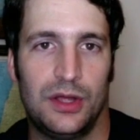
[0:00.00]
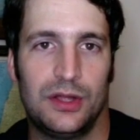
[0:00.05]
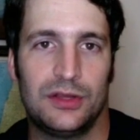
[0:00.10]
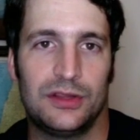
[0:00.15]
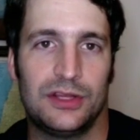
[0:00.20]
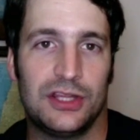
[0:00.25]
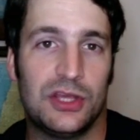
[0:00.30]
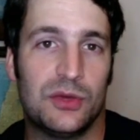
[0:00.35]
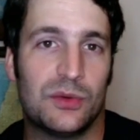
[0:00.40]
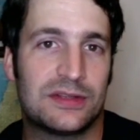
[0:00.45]

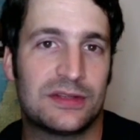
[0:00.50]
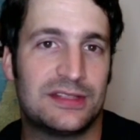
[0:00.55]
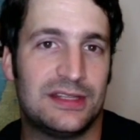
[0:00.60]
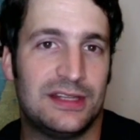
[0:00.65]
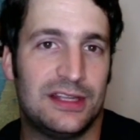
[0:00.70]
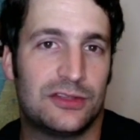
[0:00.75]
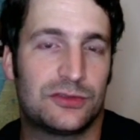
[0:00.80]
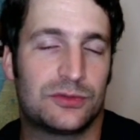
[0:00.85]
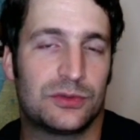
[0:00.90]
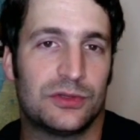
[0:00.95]
the U.S. and
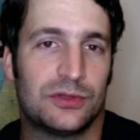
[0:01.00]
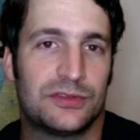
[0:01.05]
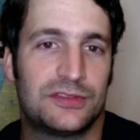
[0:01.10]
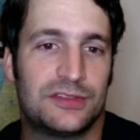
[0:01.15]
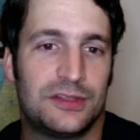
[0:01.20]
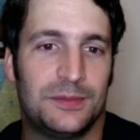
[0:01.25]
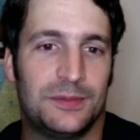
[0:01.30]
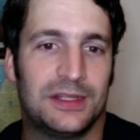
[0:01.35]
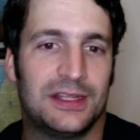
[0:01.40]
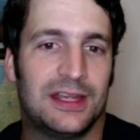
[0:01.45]
Israel
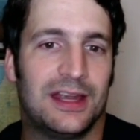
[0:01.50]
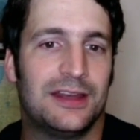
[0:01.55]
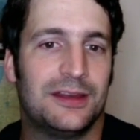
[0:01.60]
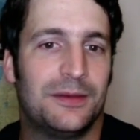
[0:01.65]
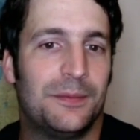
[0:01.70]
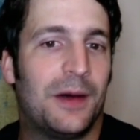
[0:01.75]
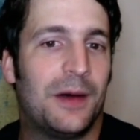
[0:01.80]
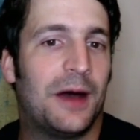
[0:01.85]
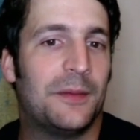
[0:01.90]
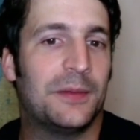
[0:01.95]

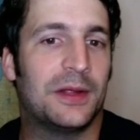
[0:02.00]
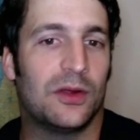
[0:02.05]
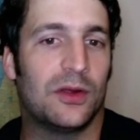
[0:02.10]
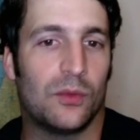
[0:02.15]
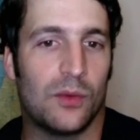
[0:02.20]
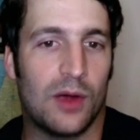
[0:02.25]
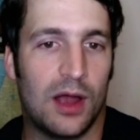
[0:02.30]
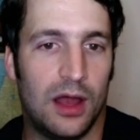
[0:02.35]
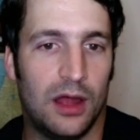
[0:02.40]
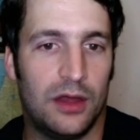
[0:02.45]
simulated bombing
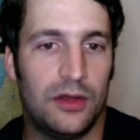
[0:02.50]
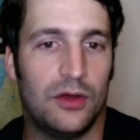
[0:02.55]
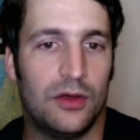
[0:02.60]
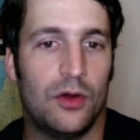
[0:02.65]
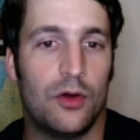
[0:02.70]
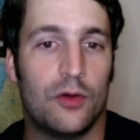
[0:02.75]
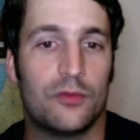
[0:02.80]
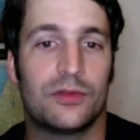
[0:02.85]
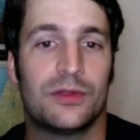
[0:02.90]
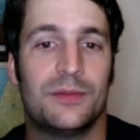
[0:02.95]
Iran
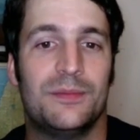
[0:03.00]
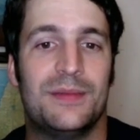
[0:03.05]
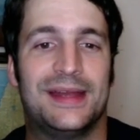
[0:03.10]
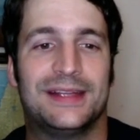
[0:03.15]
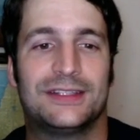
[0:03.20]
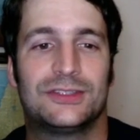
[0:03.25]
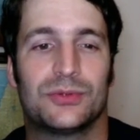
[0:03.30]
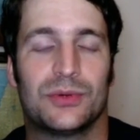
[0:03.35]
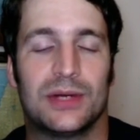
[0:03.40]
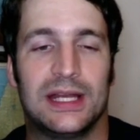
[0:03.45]
over the
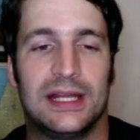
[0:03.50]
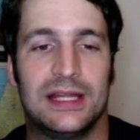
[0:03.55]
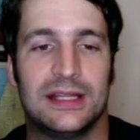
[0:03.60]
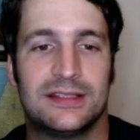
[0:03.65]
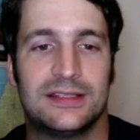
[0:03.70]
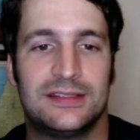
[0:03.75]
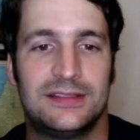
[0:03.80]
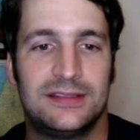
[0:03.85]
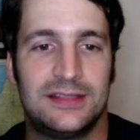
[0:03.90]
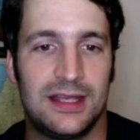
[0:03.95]
Mediterranean
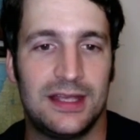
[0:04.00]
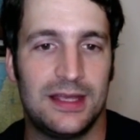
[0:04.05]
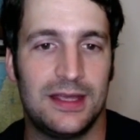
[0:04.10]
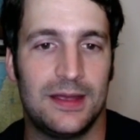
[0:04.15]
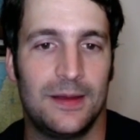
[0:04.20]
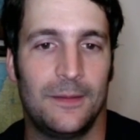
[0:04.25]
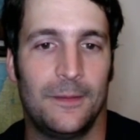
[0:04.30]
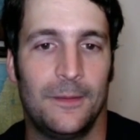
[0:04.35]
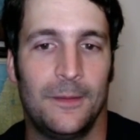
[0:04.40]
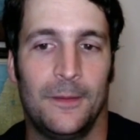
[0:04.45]

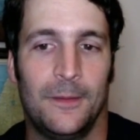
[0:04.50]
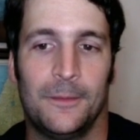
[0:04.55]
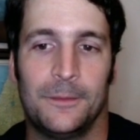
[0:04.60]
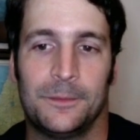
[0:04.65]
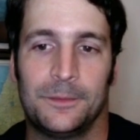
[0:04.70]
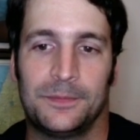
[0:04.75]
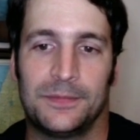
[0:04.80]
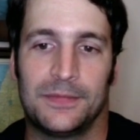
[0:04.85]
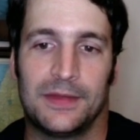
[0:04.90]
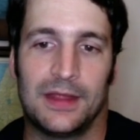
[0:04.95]
Sea.
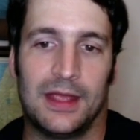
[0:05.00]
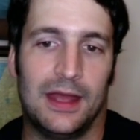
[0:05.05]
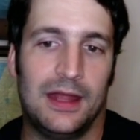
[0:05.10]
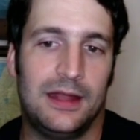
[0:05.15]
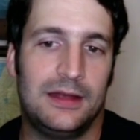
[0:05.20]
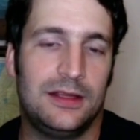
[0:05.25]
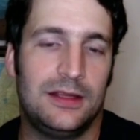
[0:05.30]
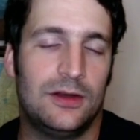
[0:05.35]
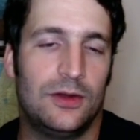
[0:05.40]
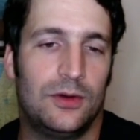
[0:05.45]

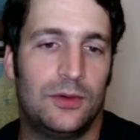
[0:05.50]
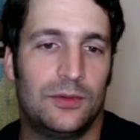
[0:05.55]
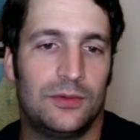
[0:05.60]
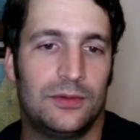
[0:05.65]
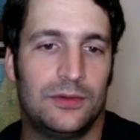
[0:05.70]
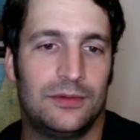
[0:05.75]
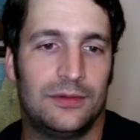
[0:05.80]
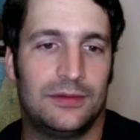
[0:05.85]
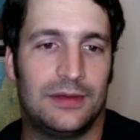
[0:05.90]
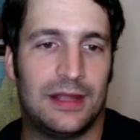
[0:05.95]
And, you know,
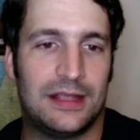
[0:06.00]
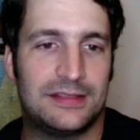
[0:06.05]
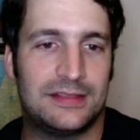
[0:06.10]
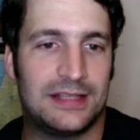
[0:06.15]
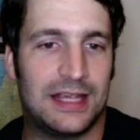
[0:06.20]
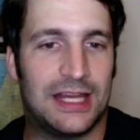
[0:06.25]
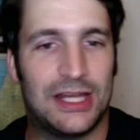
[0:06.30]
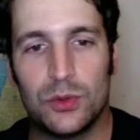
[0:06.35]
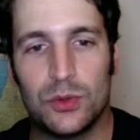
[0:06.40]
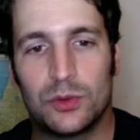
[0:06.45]
they
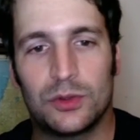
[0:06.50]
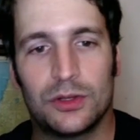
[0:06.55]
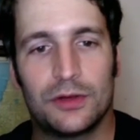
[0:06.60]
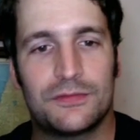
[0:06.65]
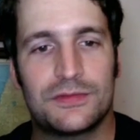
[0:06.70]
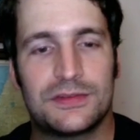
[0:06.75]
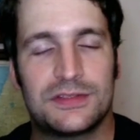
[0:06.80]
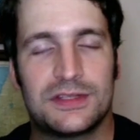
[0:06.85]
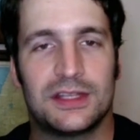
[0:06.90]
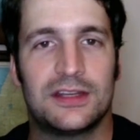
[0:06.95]
say nuclear
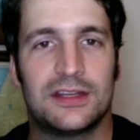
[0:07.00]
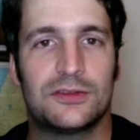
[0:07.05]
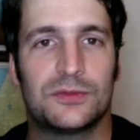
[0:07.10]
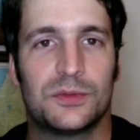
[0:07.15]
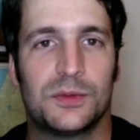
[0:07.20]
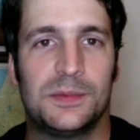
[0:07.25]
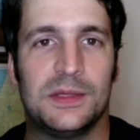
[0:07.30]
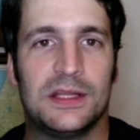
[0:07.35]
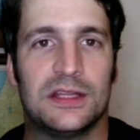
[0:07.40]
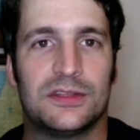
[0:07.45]
facilities
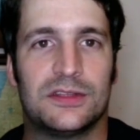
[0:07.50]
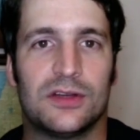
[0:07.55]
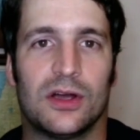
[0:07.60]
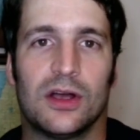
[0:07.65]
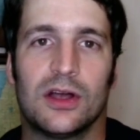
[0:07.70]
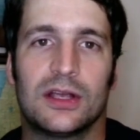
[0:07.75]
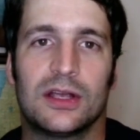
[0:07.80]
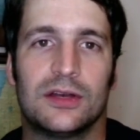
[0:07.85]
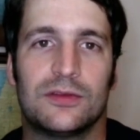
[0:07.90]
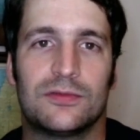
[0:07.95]
would be the
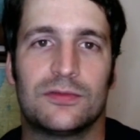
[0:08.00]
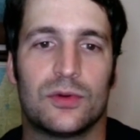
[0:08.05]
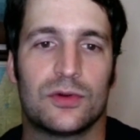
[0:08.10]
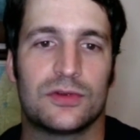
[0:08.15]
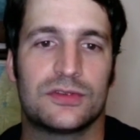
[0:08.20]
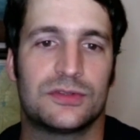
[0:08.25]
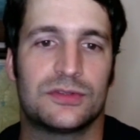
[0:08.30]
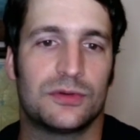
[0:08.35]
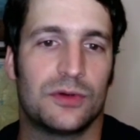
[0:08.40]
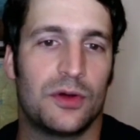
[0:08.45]
target. Of
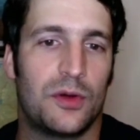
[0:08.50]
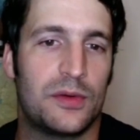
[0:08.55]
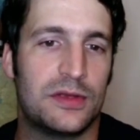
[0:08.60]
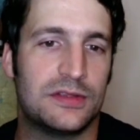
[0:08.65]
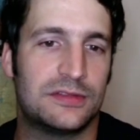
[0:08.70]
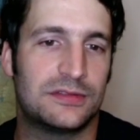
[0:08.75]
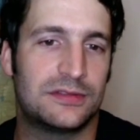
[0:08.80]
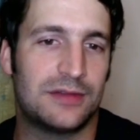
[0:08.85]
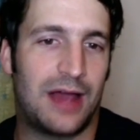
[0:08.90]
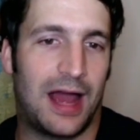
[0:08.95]
course, they're
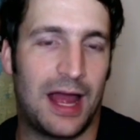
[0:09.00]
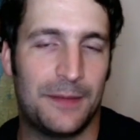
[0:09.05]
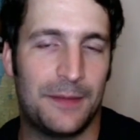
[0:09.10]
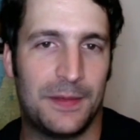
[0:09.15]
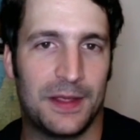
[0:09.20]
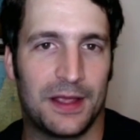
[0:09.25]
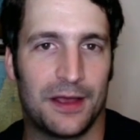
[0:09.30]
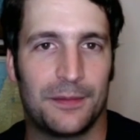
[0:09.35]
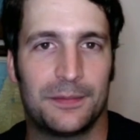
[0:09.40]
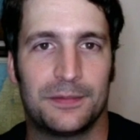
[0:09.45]
always
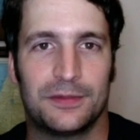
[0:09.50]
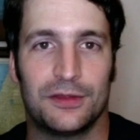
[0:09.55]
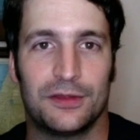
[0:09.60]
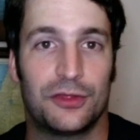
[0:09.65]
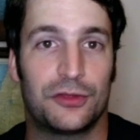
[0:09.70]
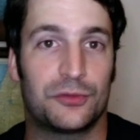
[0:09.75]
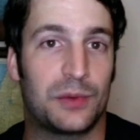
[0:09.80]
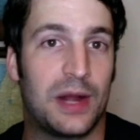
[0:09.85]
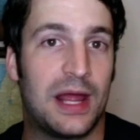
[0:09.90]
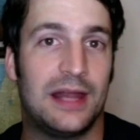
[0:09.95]
hyping up the
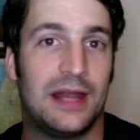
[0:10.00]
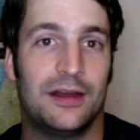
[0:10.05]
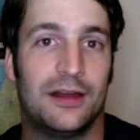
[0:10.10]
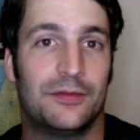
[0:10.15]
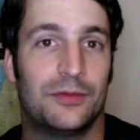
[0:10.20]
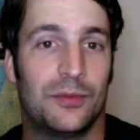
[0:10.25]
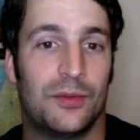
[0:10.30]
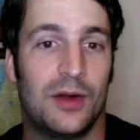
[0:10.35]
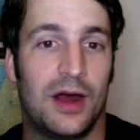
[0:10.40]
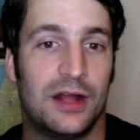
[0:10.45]
threat
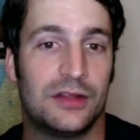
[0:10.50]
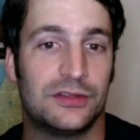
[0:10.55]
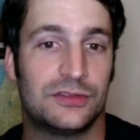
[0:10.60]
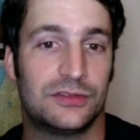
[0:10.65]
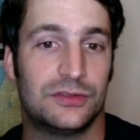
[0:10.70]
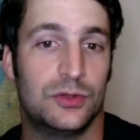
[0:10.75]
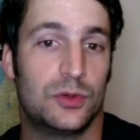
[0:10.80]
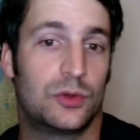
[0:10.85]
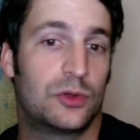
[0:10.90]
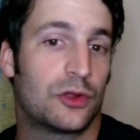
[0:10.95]
of
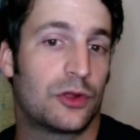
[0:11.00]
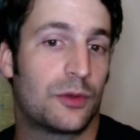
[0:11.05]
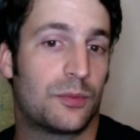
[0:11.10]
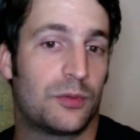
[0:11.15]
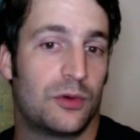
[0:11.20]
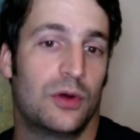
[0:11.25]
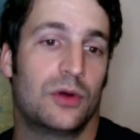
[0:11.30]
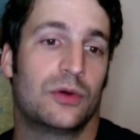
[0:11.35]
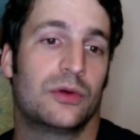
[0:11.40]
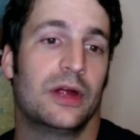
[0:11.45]
Iran's nuclear
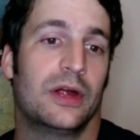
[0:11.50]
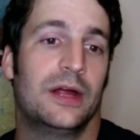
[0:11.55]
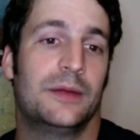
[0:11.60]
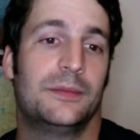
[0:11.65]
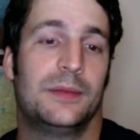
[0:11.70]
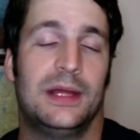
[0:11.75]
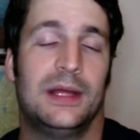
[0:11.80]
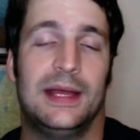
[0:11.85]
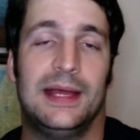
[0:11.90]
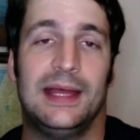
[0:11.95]

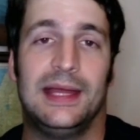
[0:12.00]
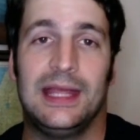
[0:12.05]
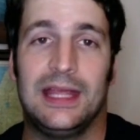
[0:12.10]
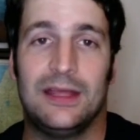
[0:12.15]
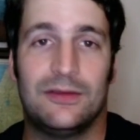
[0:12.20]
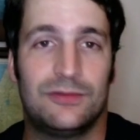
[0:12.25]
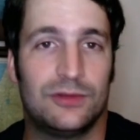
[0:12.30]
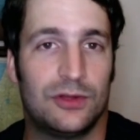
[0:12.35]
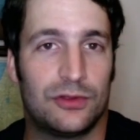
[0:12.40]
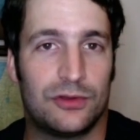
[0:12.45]
program.
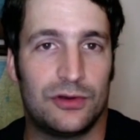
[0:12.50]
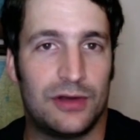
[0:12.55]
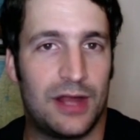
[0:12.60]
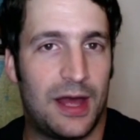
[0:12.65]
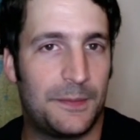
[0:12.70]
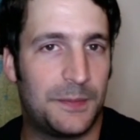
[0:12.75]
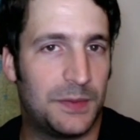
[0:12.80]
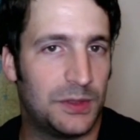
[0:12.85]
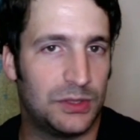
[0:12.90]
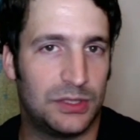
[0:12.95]
Even though they're
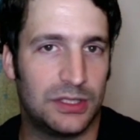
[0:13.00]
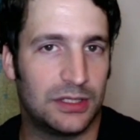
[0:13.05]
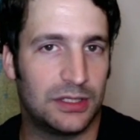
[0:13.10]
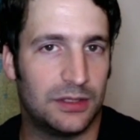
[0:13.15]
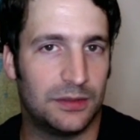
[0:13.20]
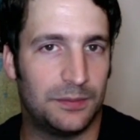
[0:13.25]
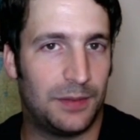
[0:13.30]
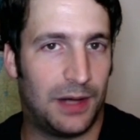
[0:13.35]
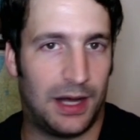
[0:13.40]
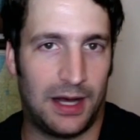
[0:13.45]
not building
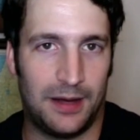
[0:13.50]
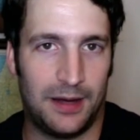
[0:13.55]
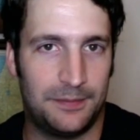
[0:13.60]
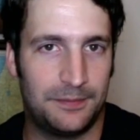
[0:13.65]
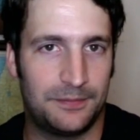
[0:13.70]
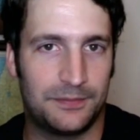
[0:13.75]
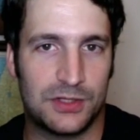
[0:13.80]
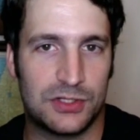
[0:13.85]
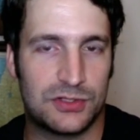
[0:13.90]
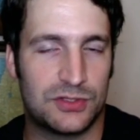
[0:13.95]
a
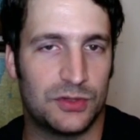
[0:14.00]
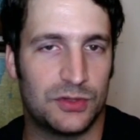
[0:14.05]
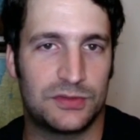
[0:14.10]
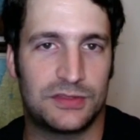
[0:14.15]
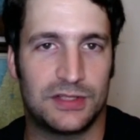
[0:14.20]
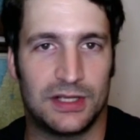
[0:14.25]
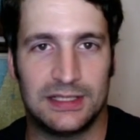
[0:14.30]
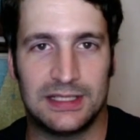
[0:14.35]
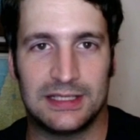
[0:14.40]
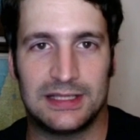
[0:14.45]
bomb, there's no
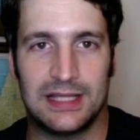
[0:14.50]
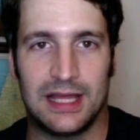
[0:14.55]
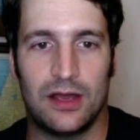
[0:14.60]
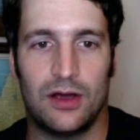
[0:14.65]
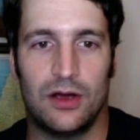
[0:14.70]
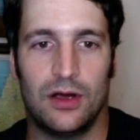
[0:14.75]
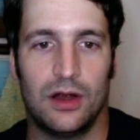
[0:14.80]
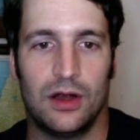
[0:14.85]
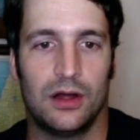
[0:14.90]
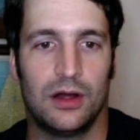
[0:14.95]
sign that they
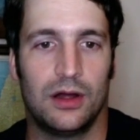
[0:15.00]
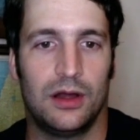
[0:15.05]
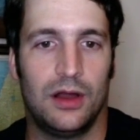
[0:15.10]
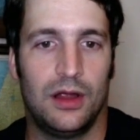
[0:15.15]
are